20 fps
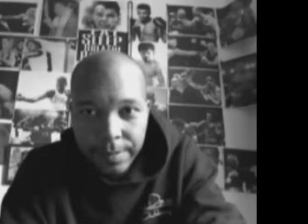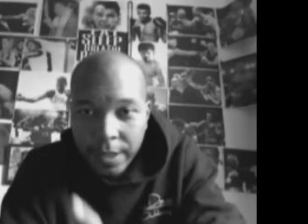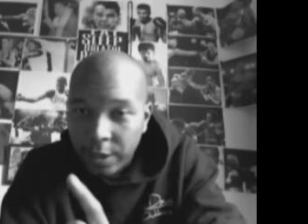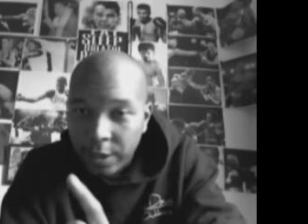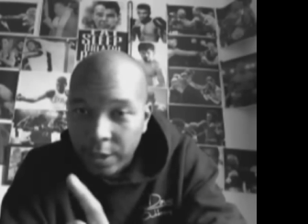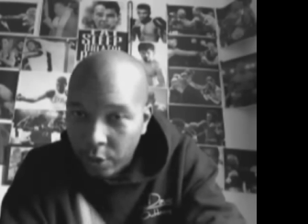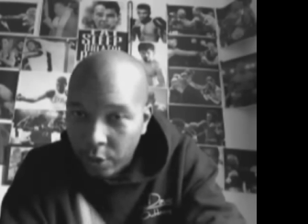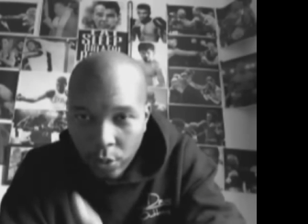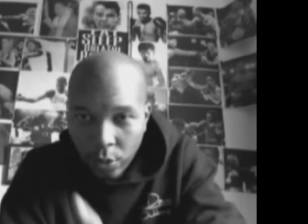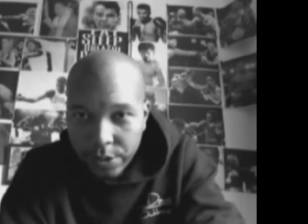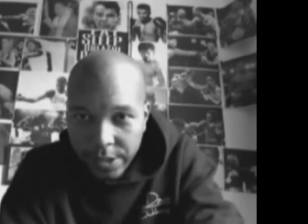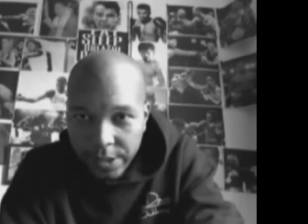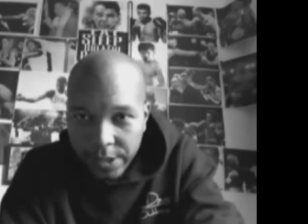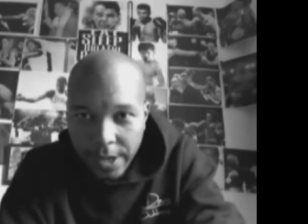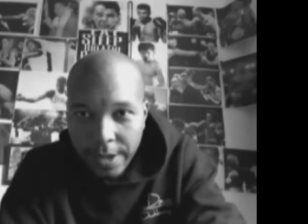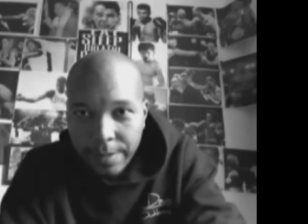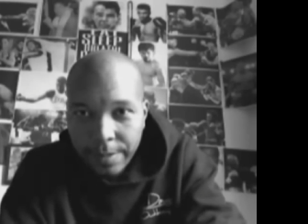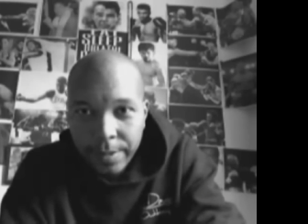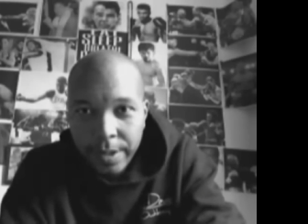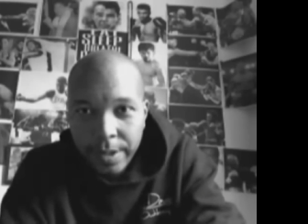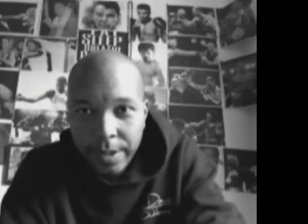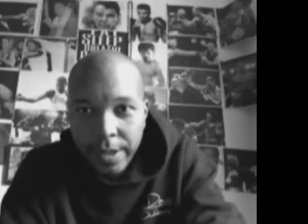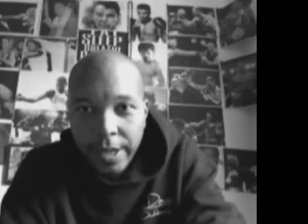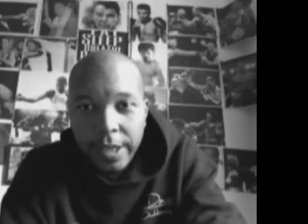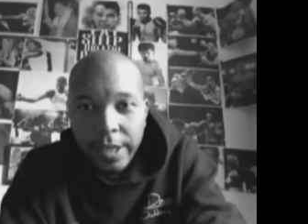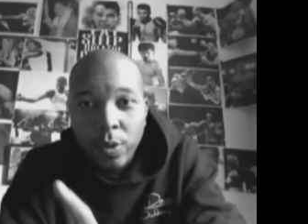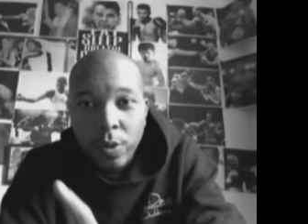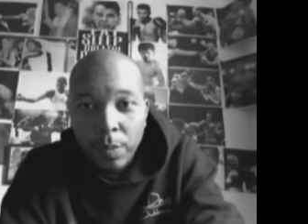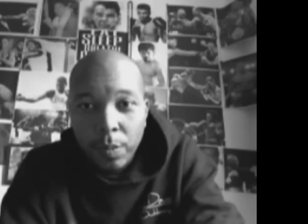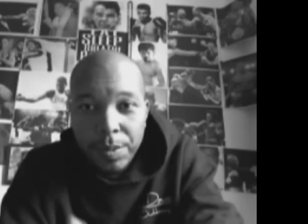In a long time.
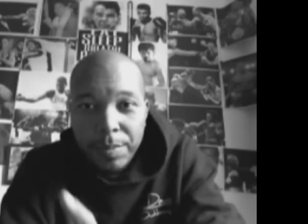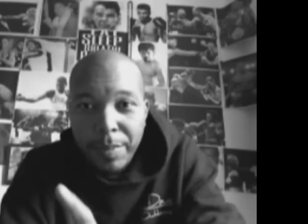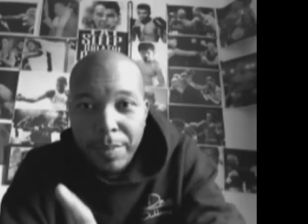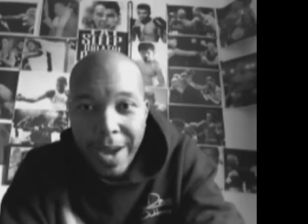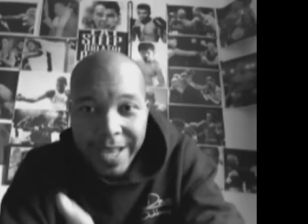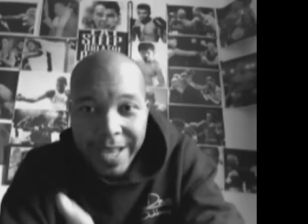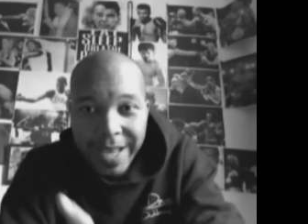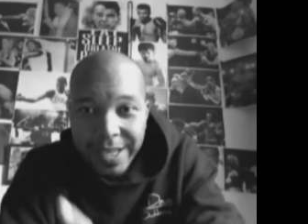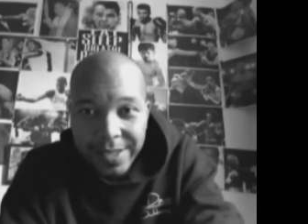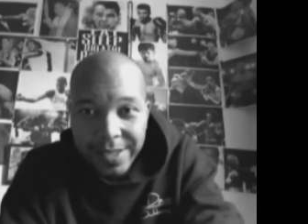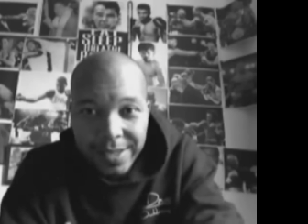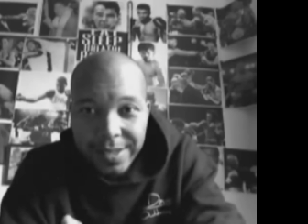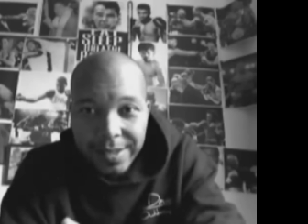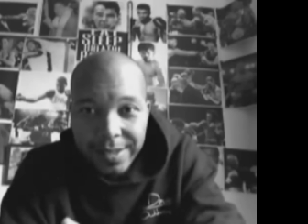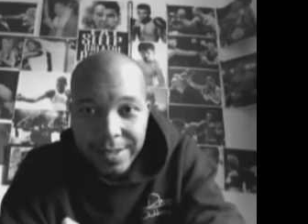And don't be biased.